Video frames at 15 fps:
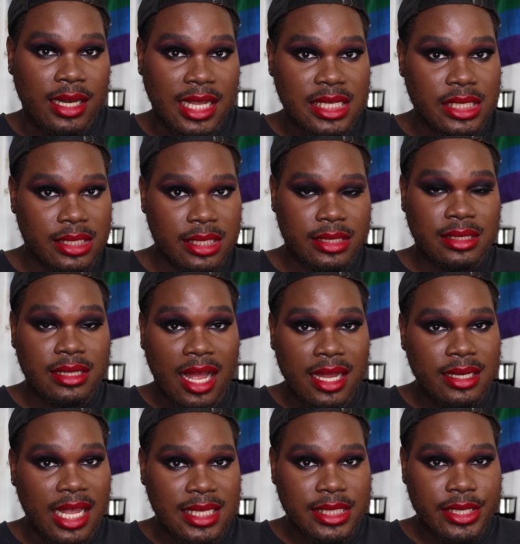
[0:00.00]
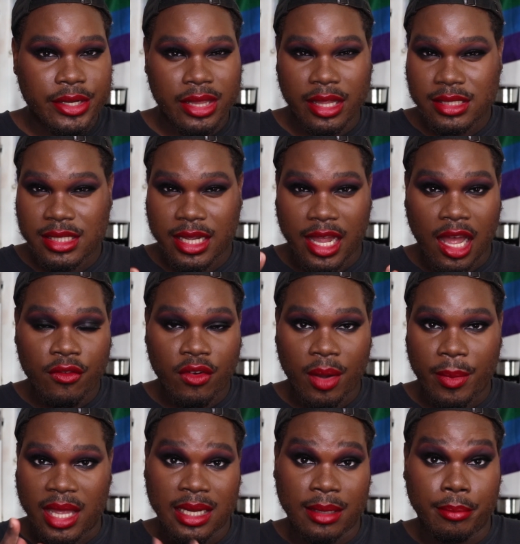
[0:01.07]
necessarily to cover
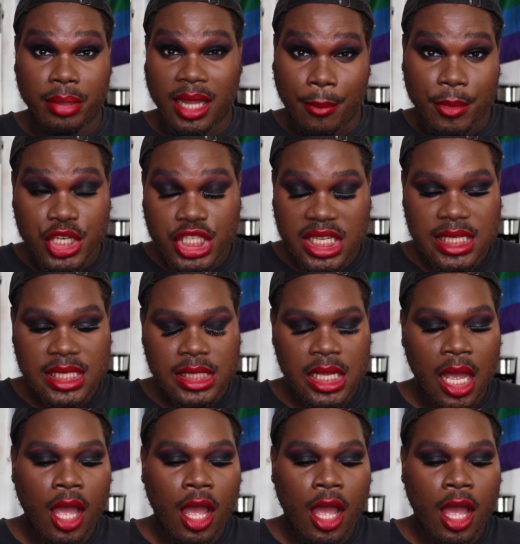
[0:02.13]
up any blemishes.